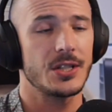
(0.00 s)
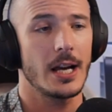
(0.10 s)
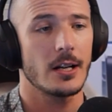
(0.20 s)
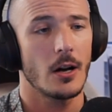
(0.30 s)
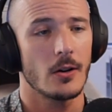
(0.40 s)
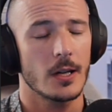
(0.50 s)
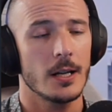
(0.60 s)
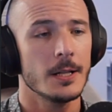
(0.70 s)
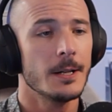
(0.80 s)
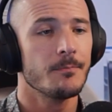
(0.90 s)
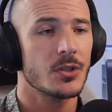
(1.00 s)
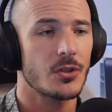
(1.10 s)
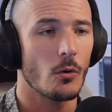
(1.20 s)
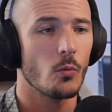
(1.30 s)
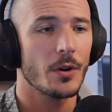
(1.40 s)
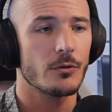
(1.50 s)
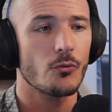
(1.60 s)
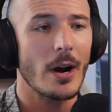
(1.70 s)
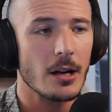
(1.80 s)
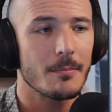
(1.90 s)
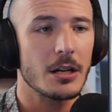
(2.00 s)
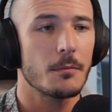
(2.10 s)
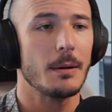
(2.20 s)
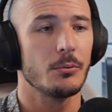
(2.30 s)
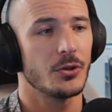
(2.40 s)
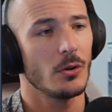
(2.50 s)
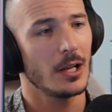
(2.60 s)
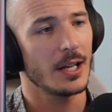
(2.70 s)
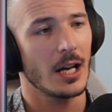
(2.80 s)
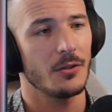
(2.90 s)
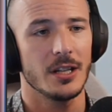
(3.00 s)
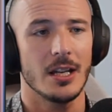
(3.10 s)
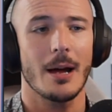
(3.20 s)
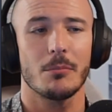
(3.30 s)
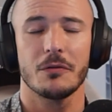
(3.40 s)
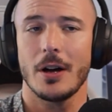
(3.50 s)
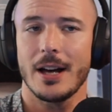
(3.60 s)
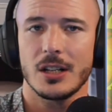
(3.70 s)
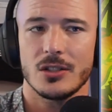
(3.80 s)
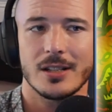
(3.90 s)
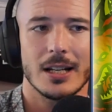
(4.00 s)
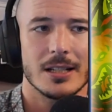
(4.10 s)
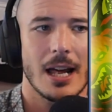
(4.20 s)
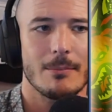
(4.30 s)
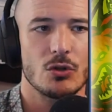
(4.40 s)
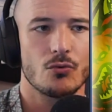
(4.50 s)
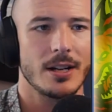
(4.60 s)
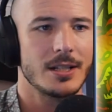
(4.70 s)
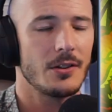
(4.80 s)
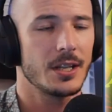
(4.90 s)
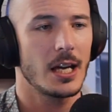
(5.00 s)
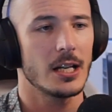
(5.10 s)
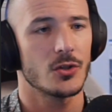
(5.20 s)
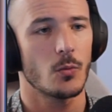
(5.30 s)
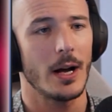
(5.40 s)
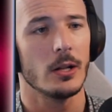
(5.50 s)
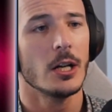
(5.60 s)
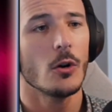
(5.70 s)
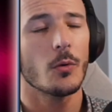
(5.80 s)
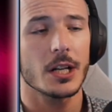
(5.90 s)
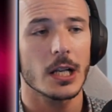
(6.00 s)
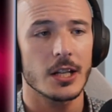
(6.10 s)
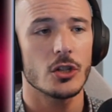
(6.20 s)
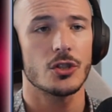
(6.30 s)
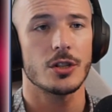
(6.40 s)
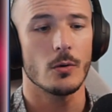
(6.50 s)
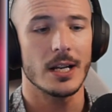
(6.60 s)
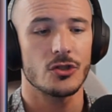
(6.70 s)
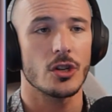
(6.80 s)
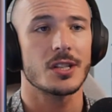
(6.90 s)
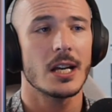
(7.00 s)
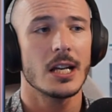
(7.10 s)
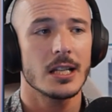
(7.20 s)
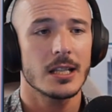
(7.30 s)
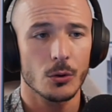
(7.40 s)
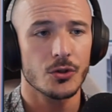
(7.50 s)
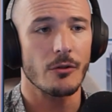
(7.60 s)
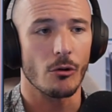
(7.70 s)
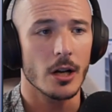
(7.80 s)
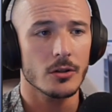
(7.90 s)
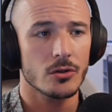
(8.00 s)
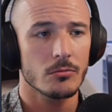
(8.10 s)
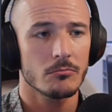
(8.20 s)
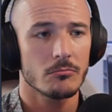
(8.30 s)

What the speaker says: tech, okay? So what I'd recommend people do, I like how the Amplify Agony is dealing damage right out the gate as well. What I'd like you to do is just kill General Hux.